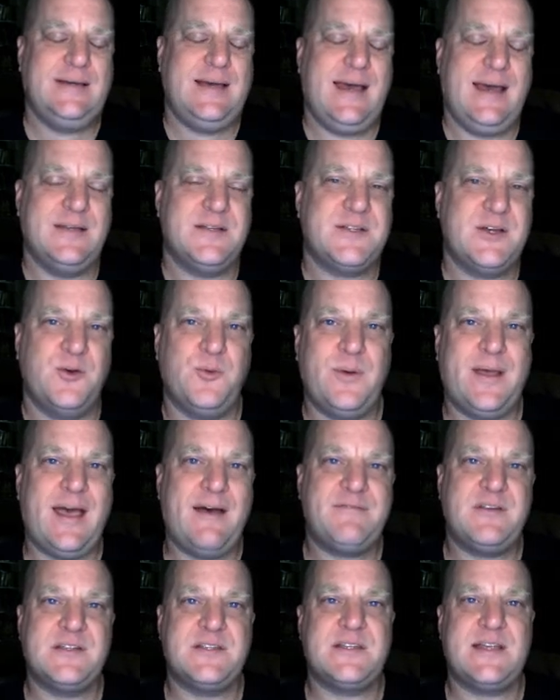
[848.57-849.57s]
and so we
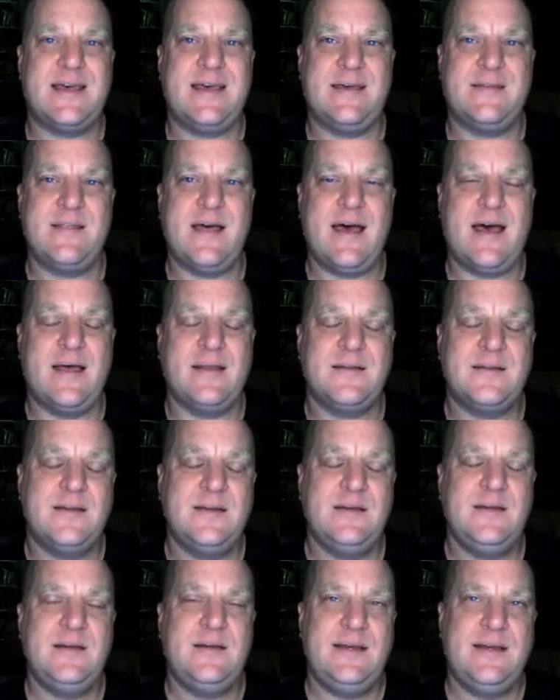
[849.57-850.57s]
have to say that
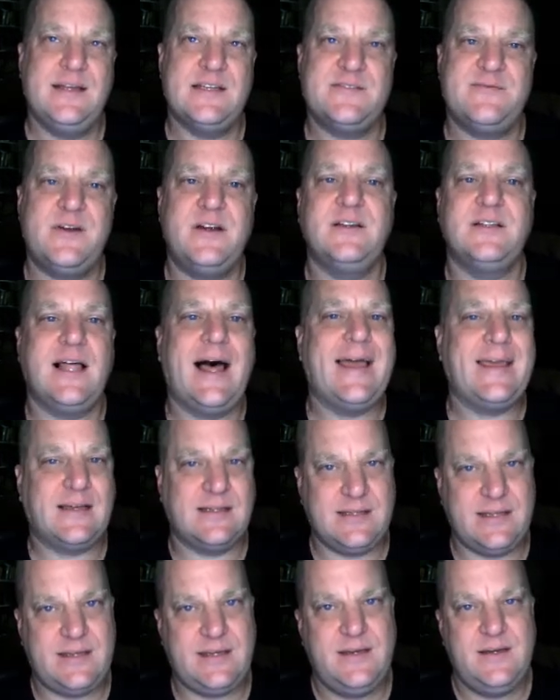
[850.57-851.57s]
it is very
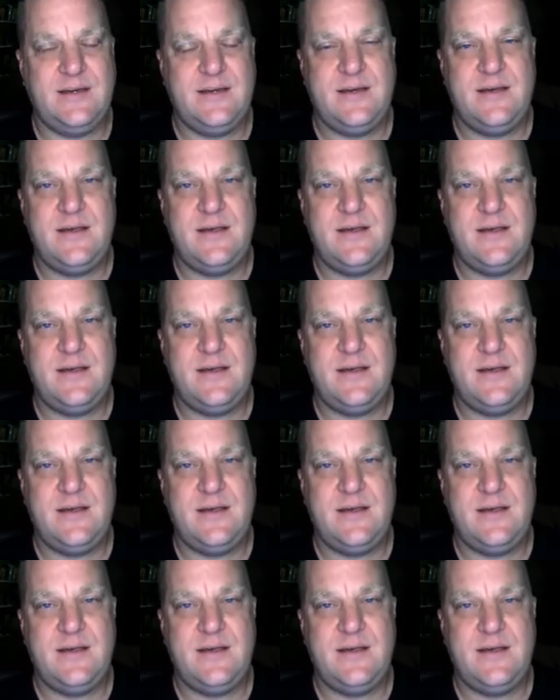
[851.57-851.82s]
likely